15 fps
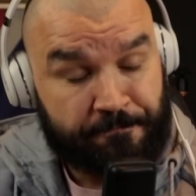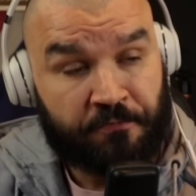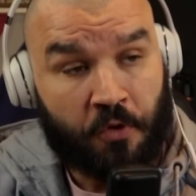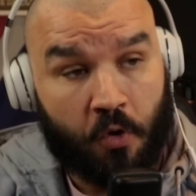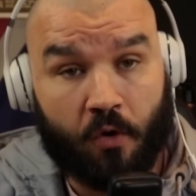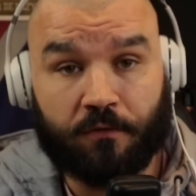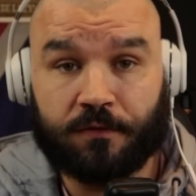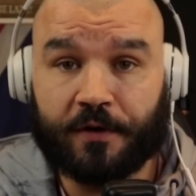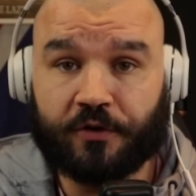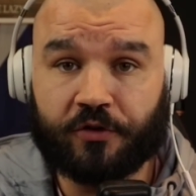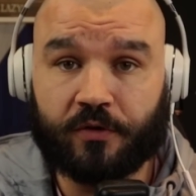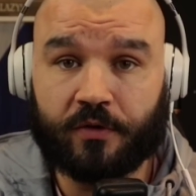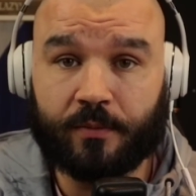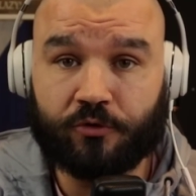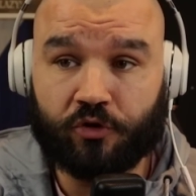hopefully
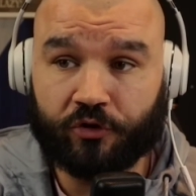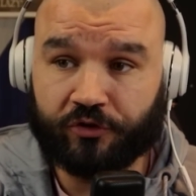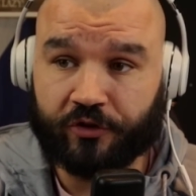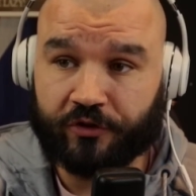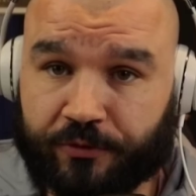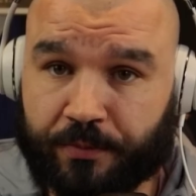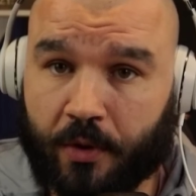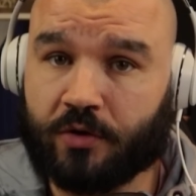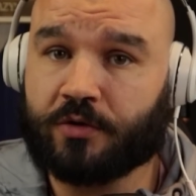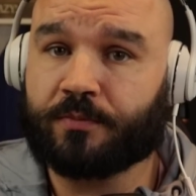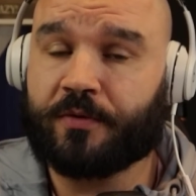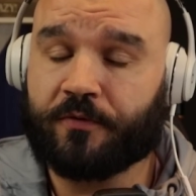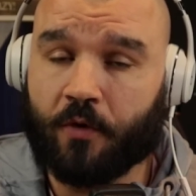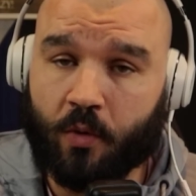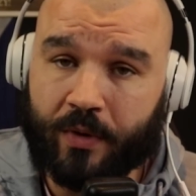do them justice. But
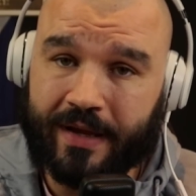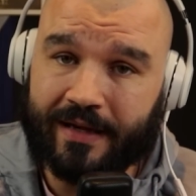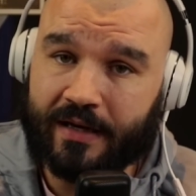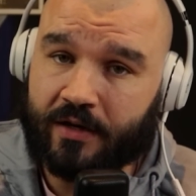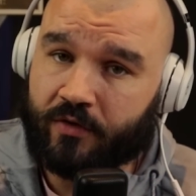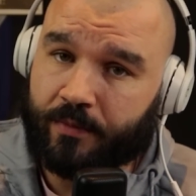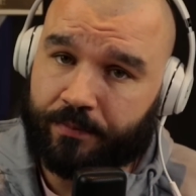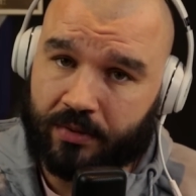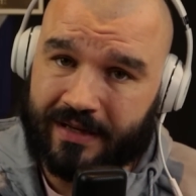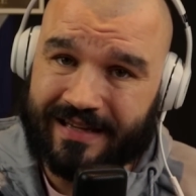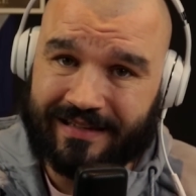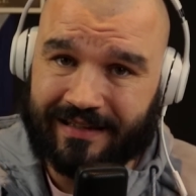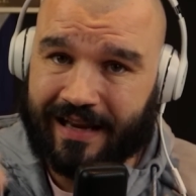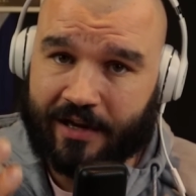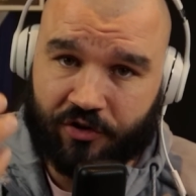before we get into it,
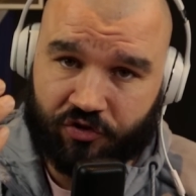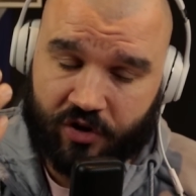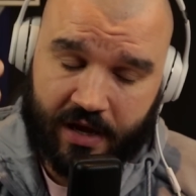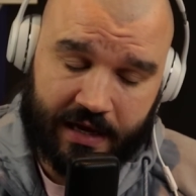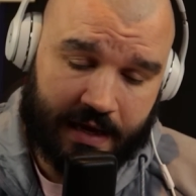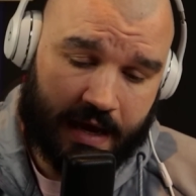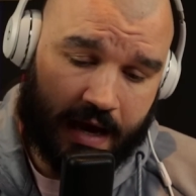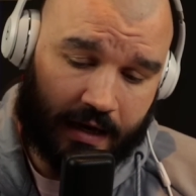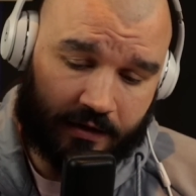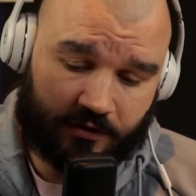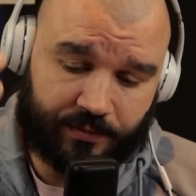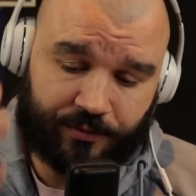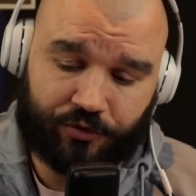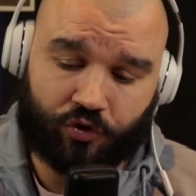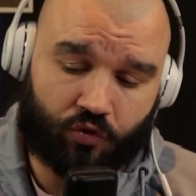please like, share, and
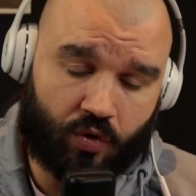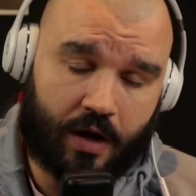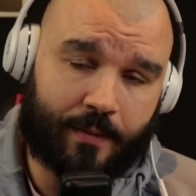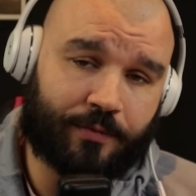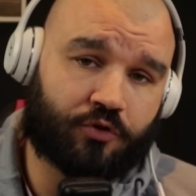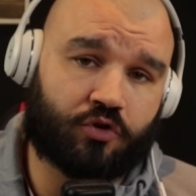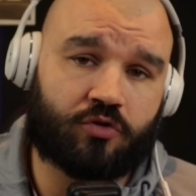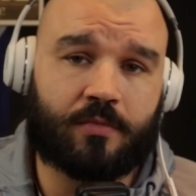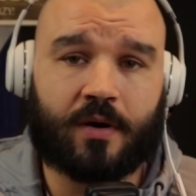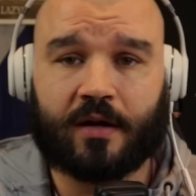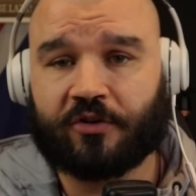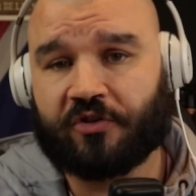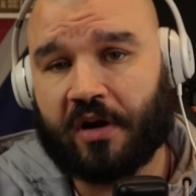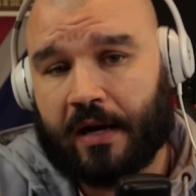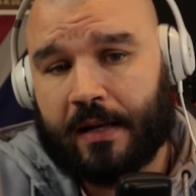subscribe to my
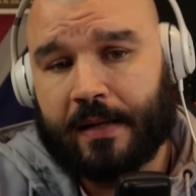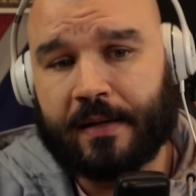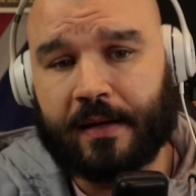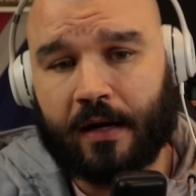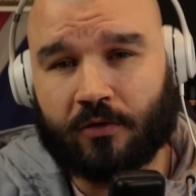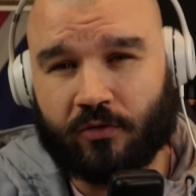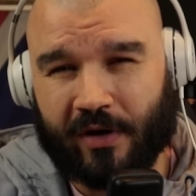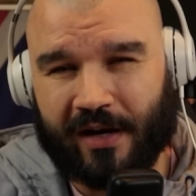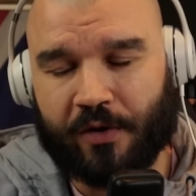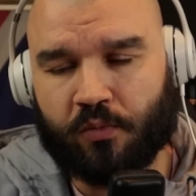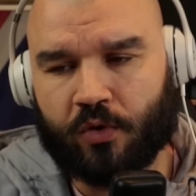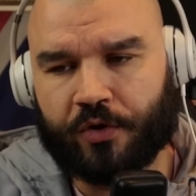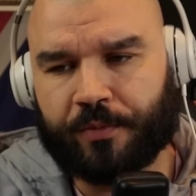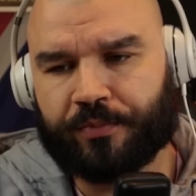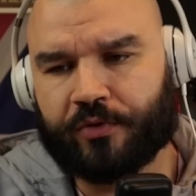channel. I really
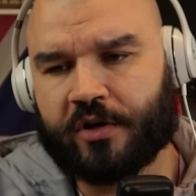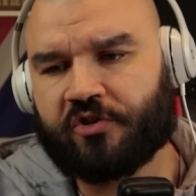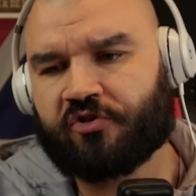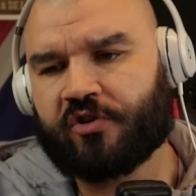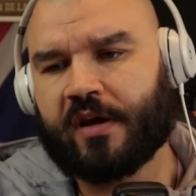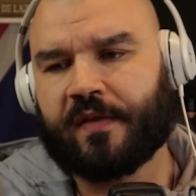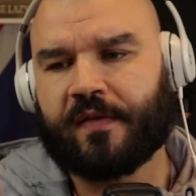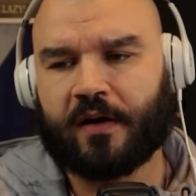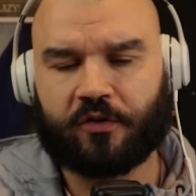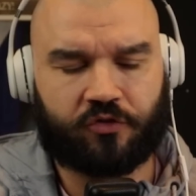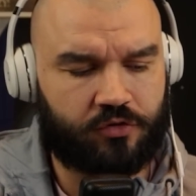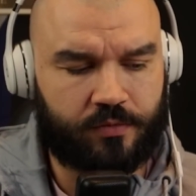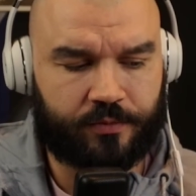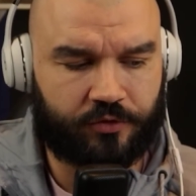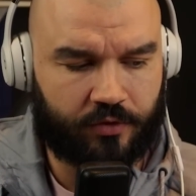would would appreciate that,
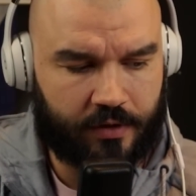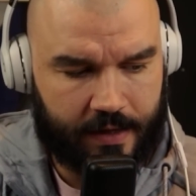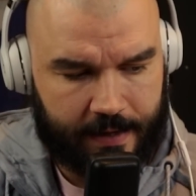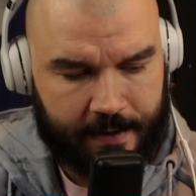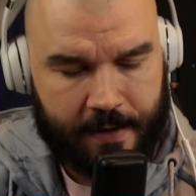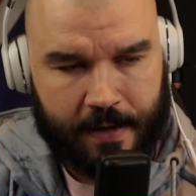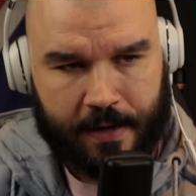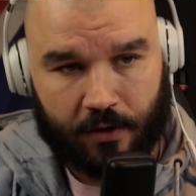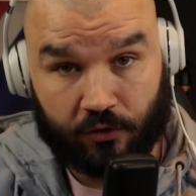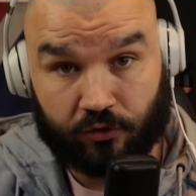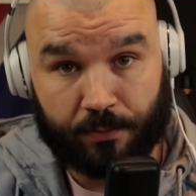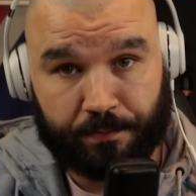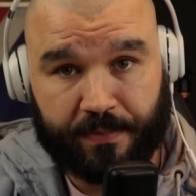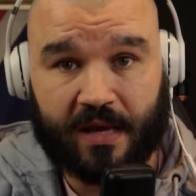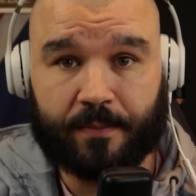troops, okay? Got
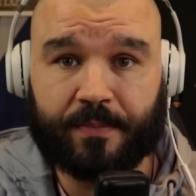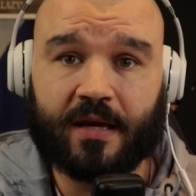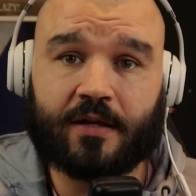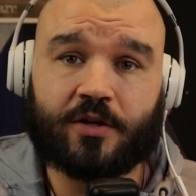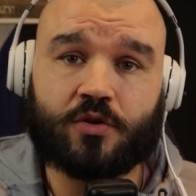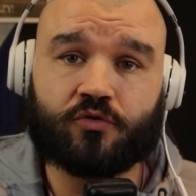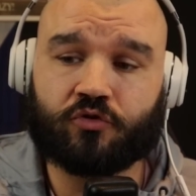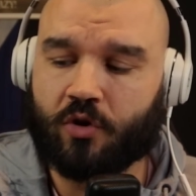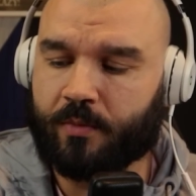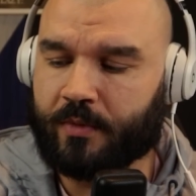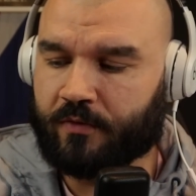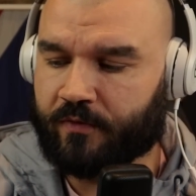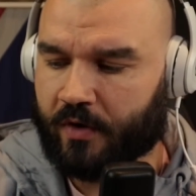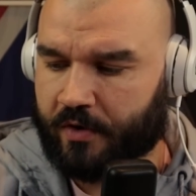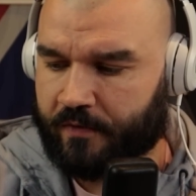some big, big news
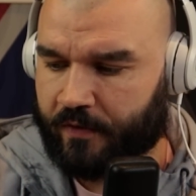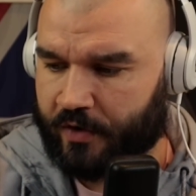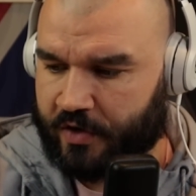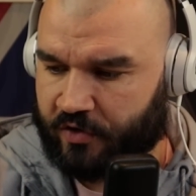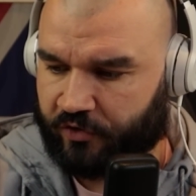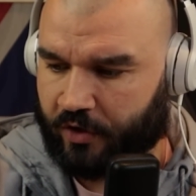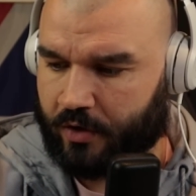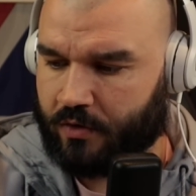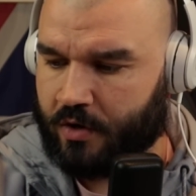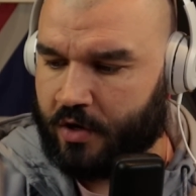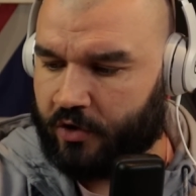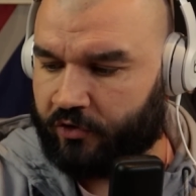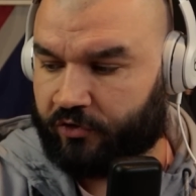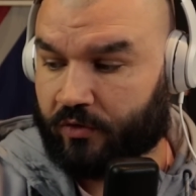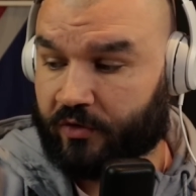coming very, very soon. As
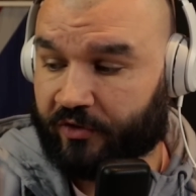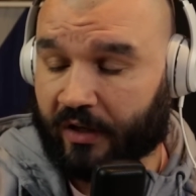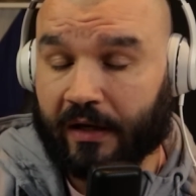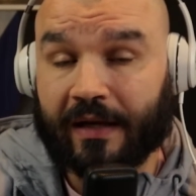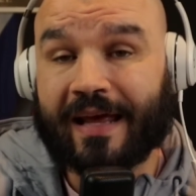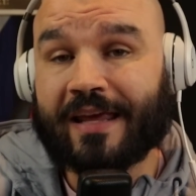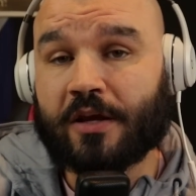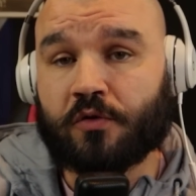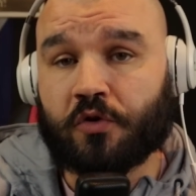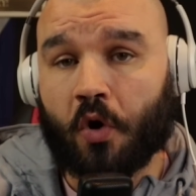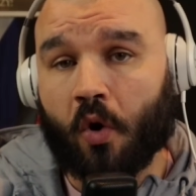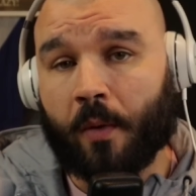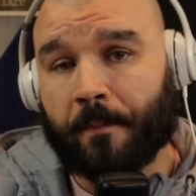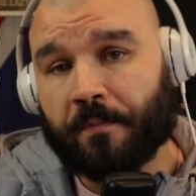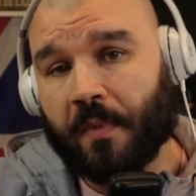soon as I can let you
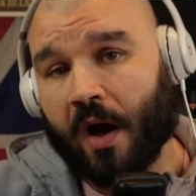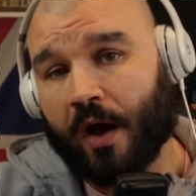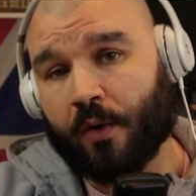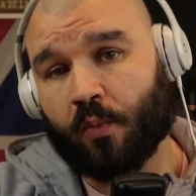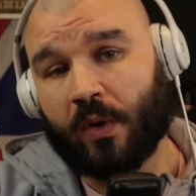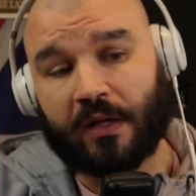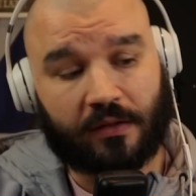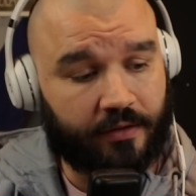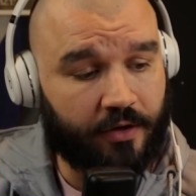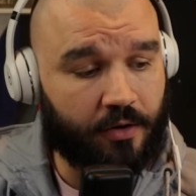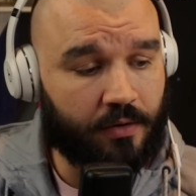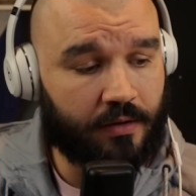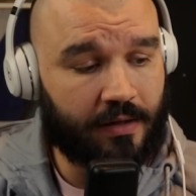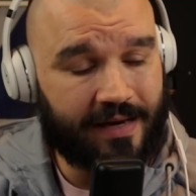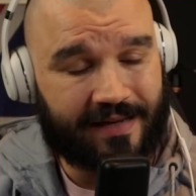know, I will
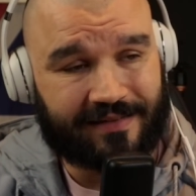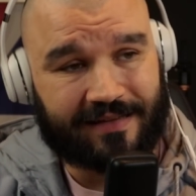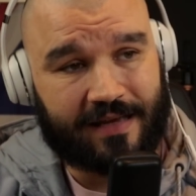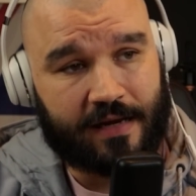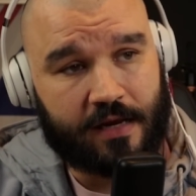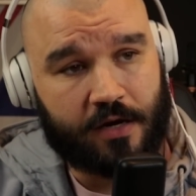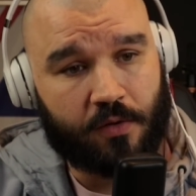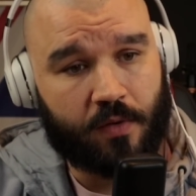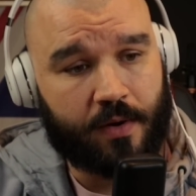do. Let's get into